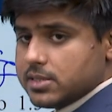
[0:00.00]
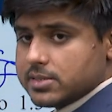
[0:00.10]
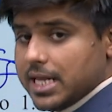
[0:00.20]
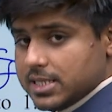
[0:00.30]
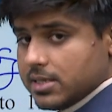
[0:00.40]

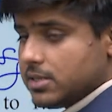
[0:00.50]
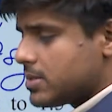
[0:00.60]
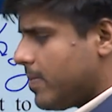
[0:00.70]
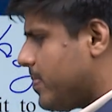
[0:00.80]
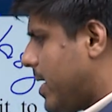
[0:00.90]

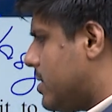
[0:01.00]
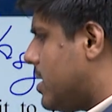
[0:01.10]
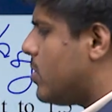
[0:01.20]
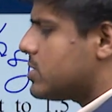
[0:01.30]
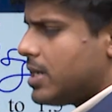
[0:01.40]
Celsius, and
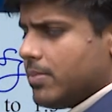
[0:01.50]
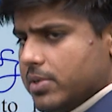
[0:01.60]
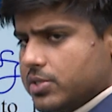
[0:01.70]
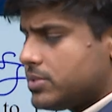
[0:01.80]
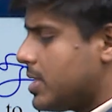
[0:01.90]
there was an
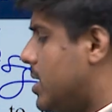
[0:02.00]
ambitious